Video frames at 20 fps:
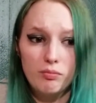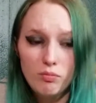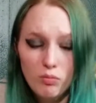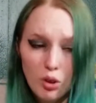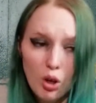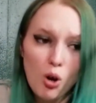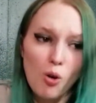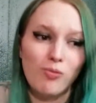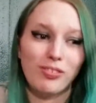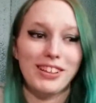
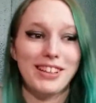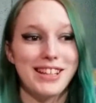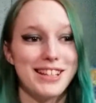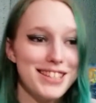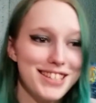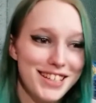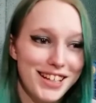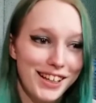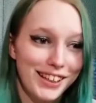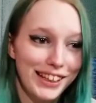Hopefully that's
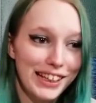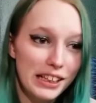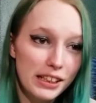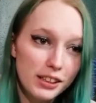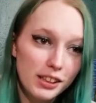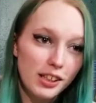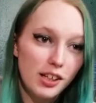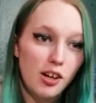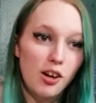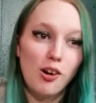not like
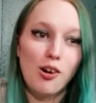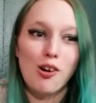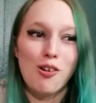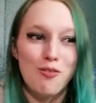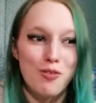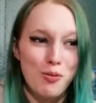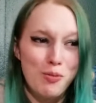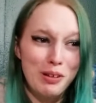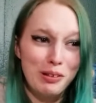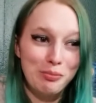
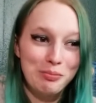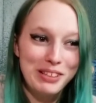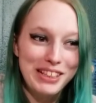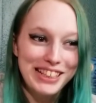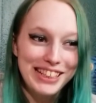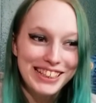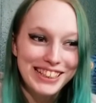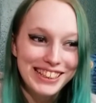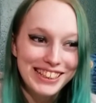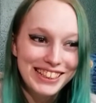overwhelming